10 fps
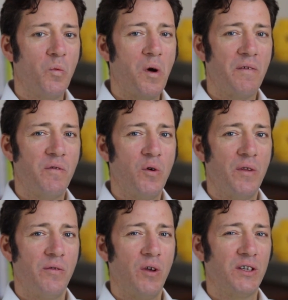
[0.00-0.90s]
What I
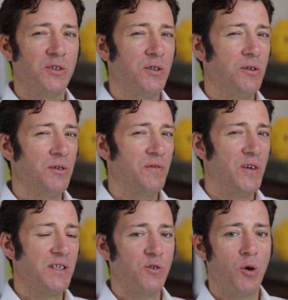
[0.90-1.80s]
thought I'd do
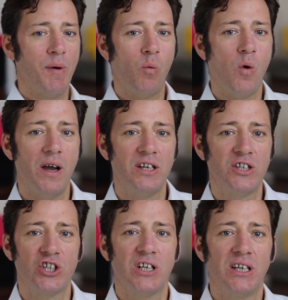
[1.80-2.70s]
first is talk about
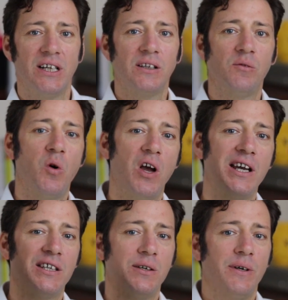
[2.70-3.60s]
why journaling, why
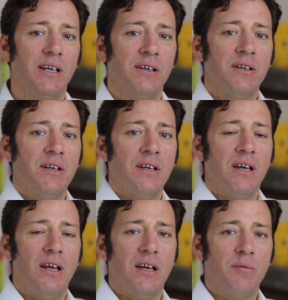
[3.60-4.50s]
I do it,
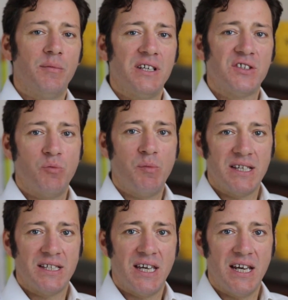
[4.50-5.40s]
is to
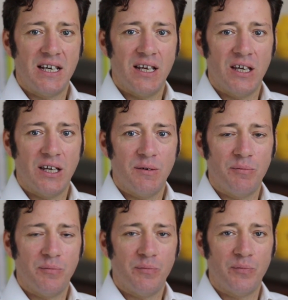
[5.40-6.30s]
maintain
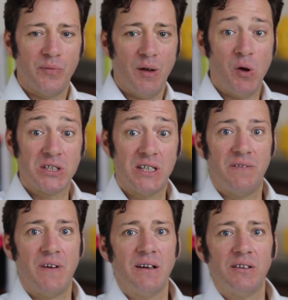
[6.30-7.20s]
a
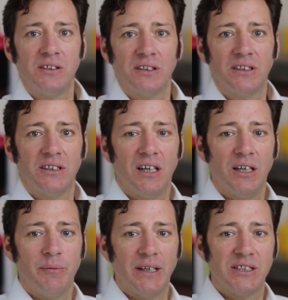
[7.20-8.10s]
positive outlook,
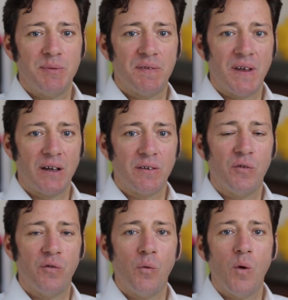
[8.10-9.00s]
and to be
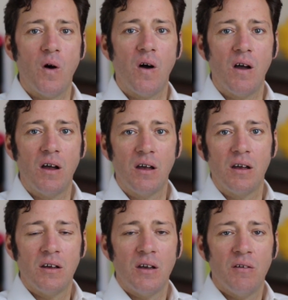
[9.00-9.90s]
thankful for
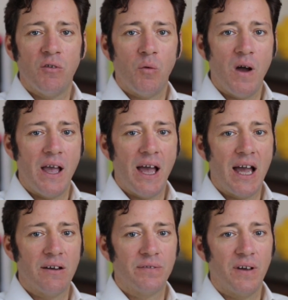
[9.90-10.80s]
what I
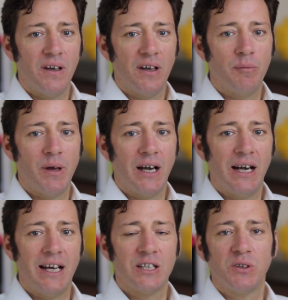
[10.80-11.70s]
have, and
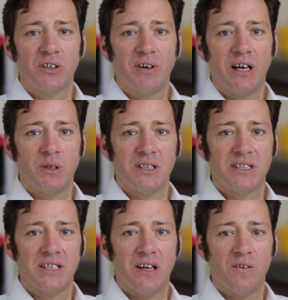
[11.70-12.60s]
allows one to ground
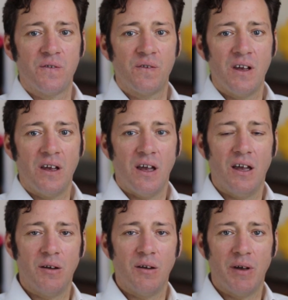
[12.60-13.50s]
oneself,
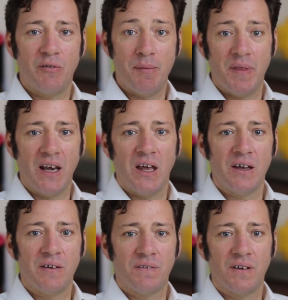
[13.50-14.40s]
and remember that
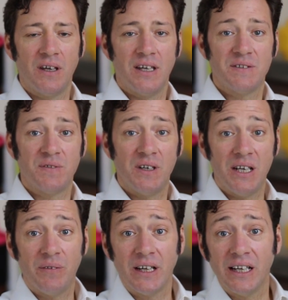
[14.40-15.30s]
life is for
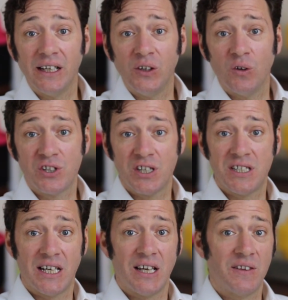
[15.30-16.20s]
living and not
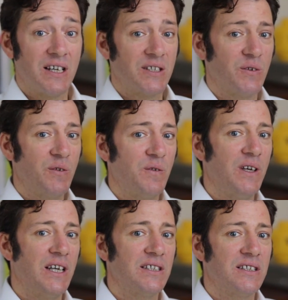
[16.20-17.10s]
just ticking things off of
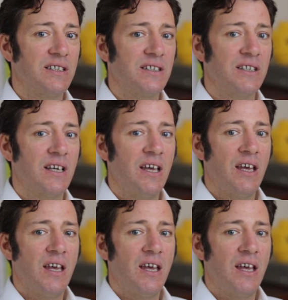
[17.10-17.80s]
lists.